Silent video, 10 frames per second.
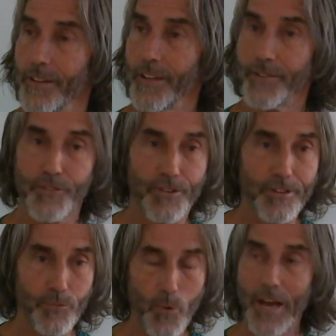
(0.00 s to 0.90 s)
It's
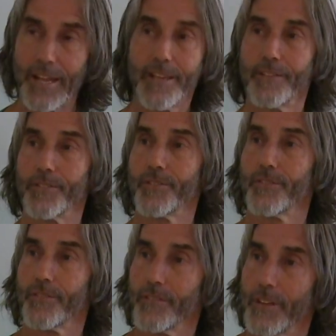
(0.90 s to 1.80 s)
just what
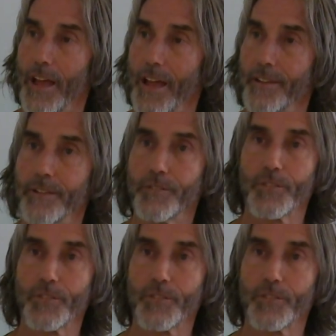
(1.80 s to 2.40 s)
is. And